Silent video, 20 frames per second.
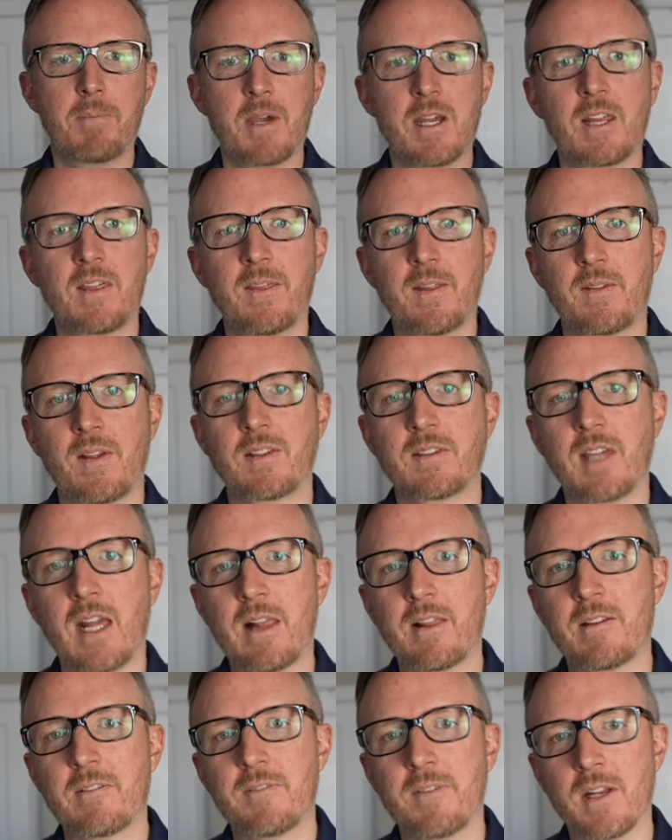big thing that
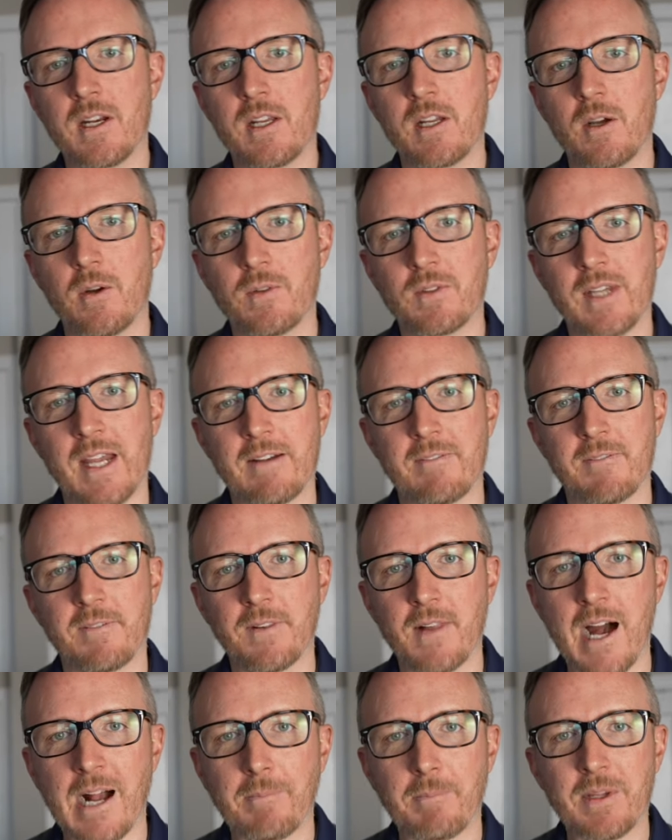daily videos and
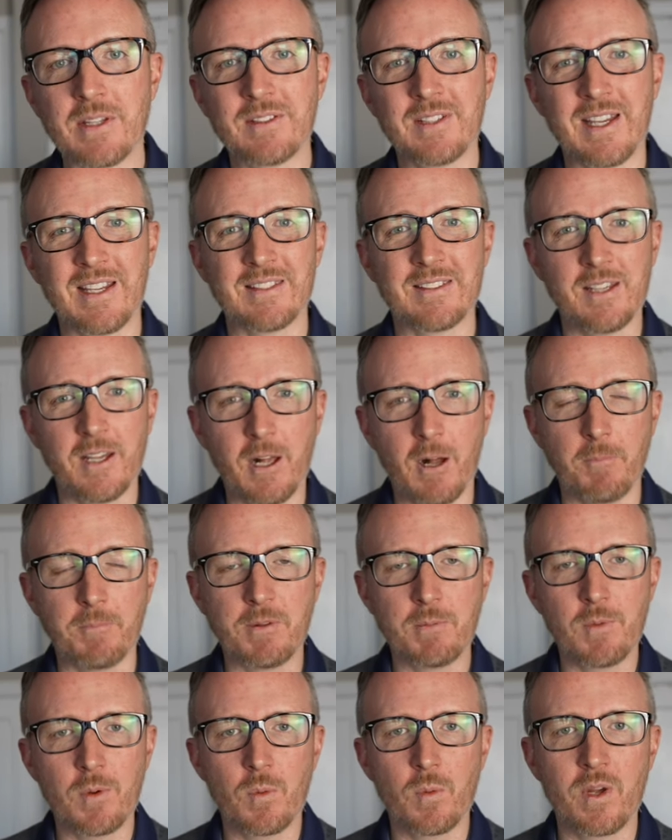Vlogmas has
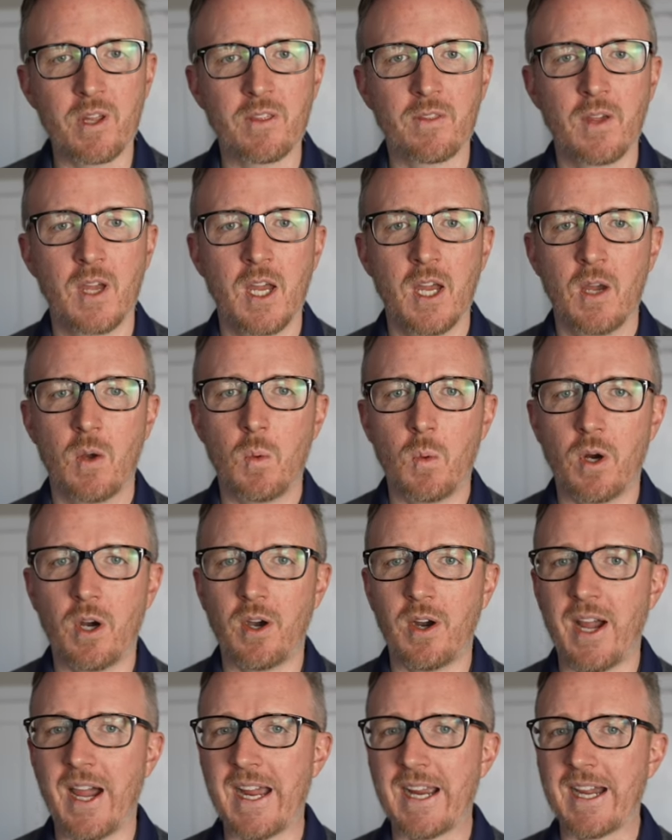helped me with,
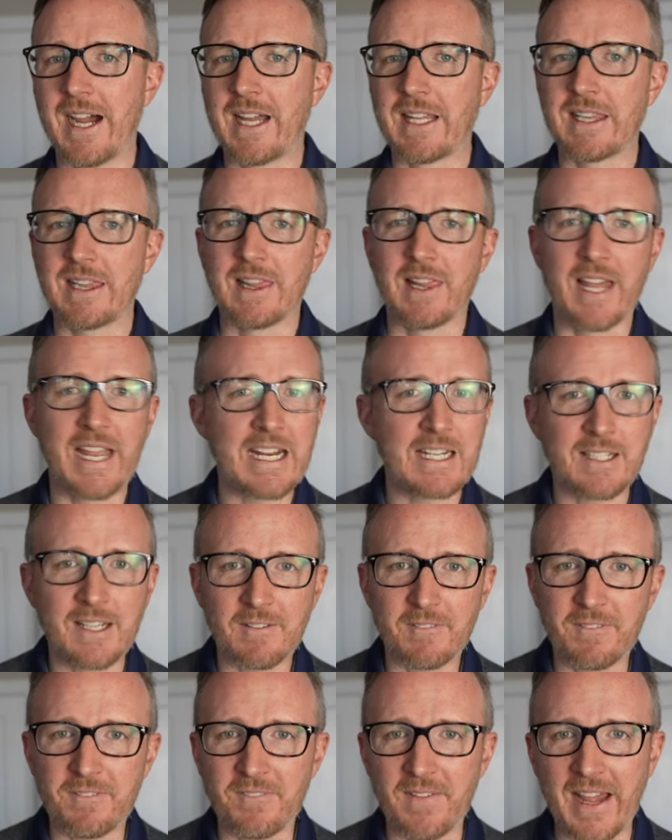where I got
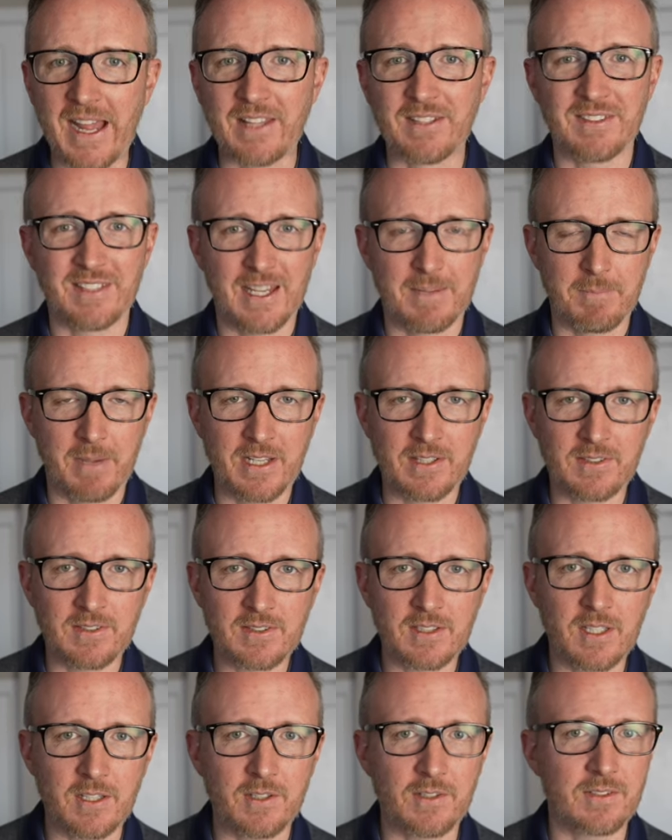lightning fast at my
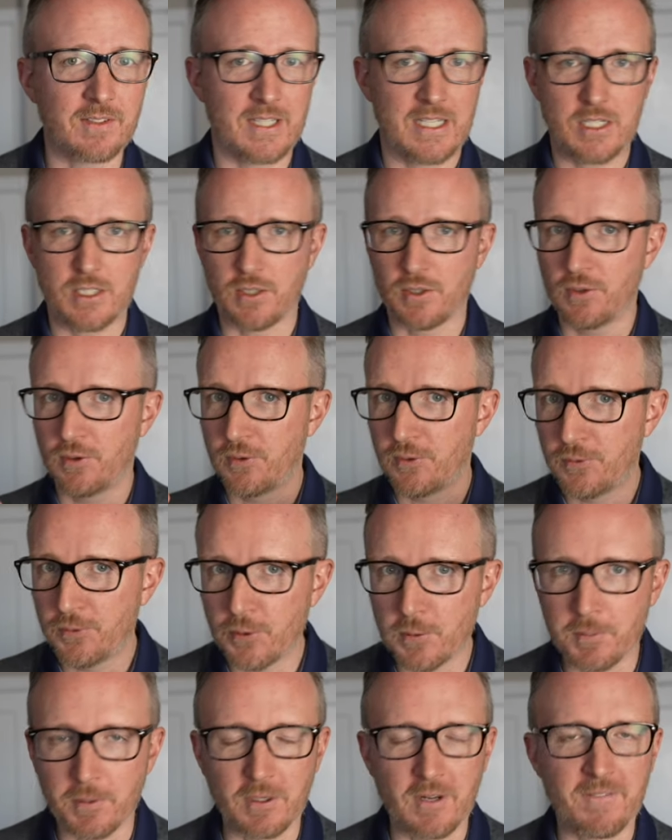skills and just
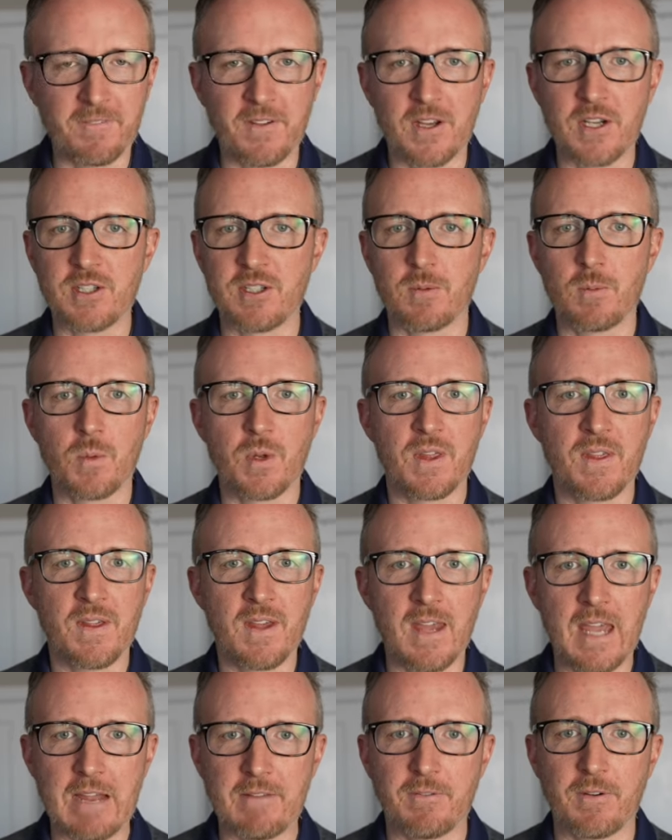super efficient
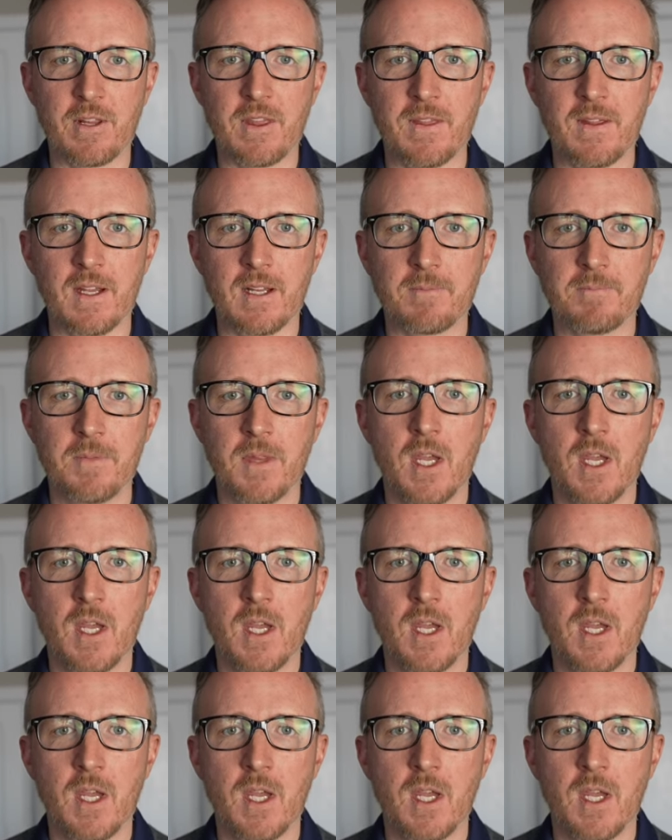with everything.